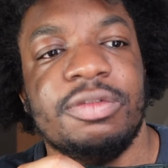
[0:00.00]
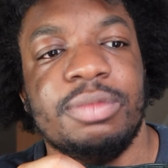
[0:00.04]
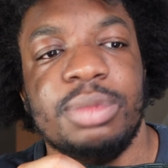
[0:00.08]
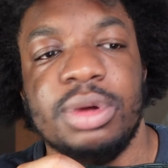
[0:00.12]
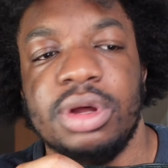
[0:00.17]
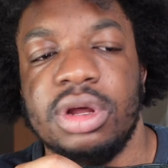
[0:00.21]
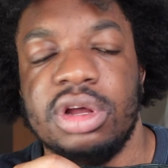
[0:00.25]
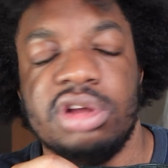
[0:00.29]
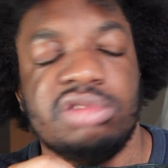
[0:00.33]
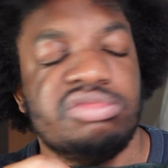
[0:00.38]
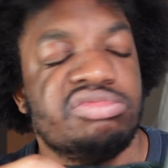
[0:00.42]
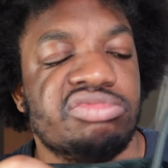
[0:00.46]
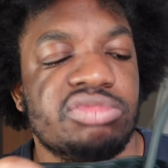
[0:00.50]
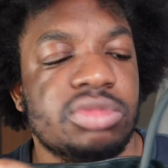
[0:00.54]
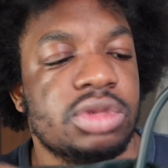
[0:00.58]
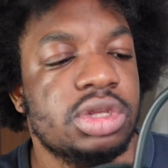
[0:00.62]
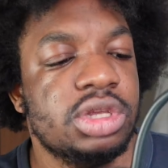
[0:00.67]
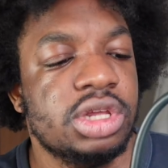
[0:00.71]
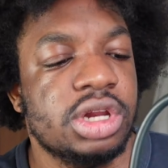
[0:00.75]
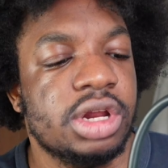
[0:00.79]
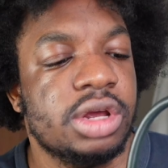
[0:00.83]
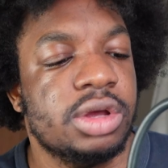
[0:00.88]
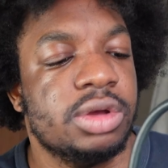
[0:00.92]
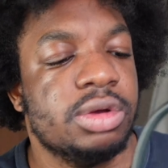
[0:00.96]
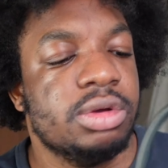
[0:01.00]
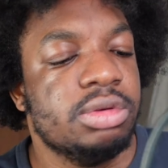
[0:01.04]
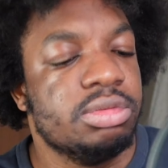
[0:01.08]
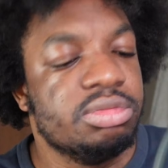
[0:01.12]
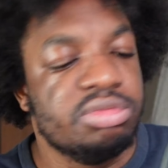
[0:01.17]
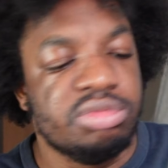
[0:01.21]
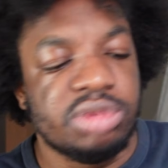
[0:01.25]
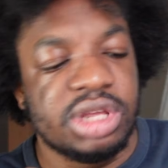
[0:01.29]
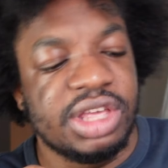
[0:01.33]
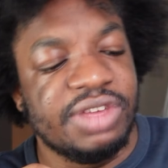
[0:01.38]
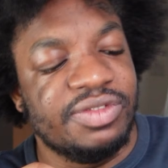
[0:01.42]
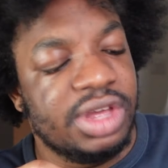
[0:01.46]
but
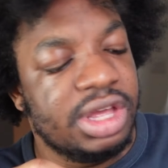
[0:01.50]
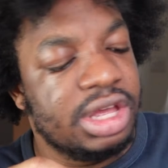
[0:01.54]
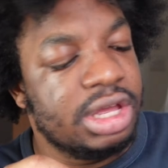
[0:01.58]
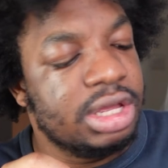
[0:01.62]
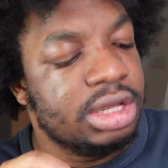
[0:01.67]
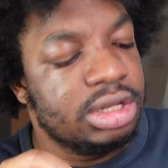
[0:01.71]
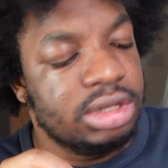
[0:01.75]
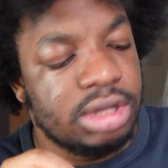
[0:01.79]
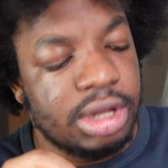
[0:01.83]
give it